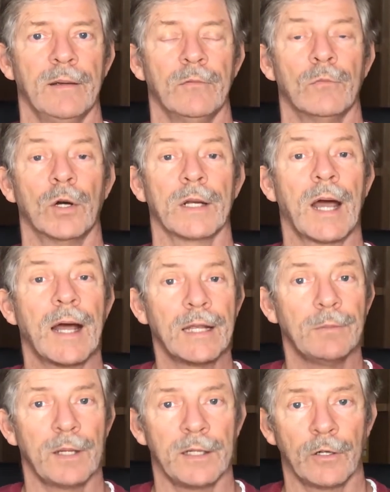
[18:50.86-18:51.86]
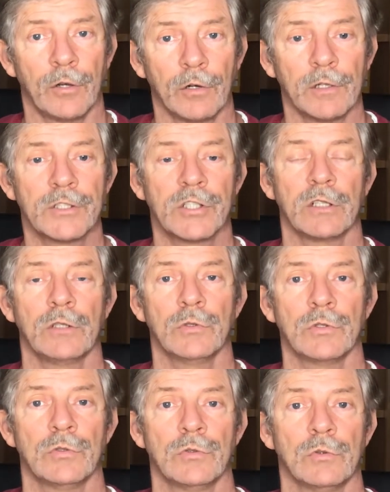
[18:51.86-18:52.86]
What I'm encouraging you
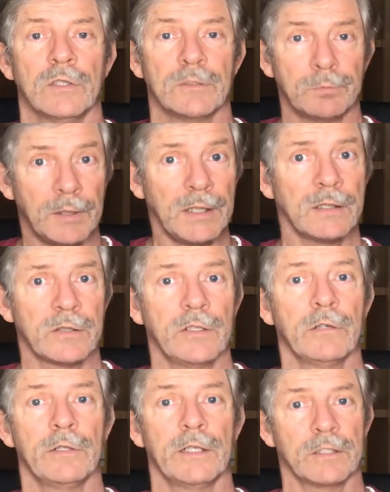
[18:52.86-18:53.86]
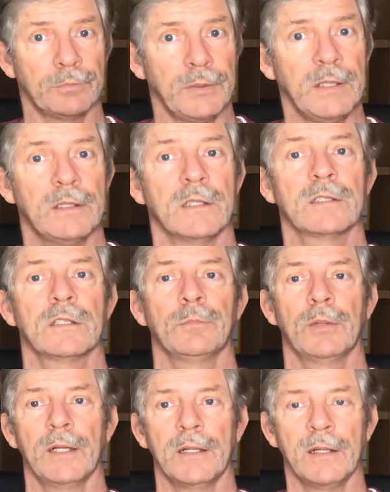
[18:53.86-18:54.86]
to do is be serious, be
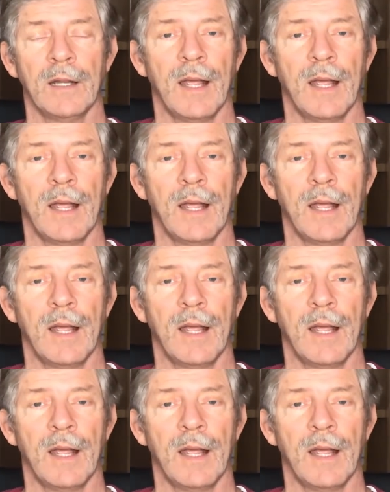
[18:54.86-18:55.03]
disciplined,